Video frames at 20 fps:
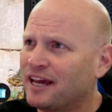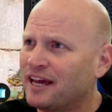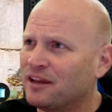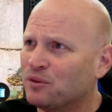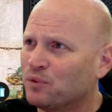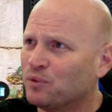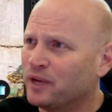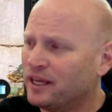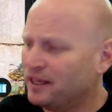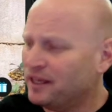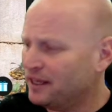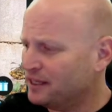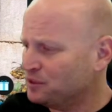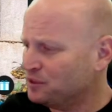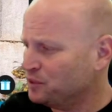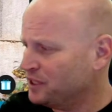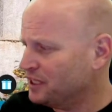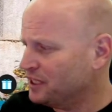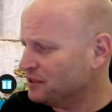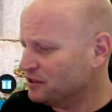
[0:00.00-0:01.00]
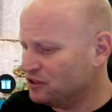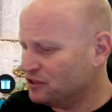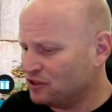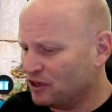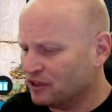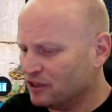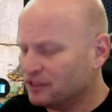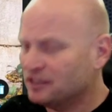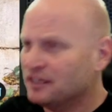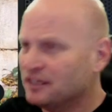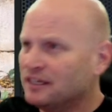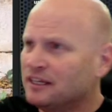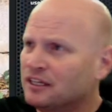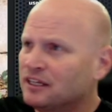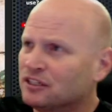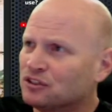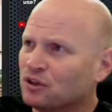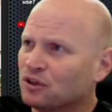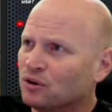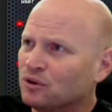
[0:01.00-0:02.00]
kind of out of the way as we get started.
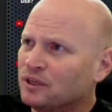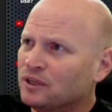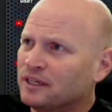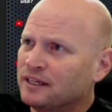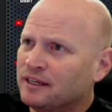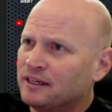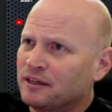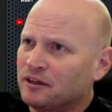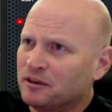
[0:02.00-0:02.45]
So,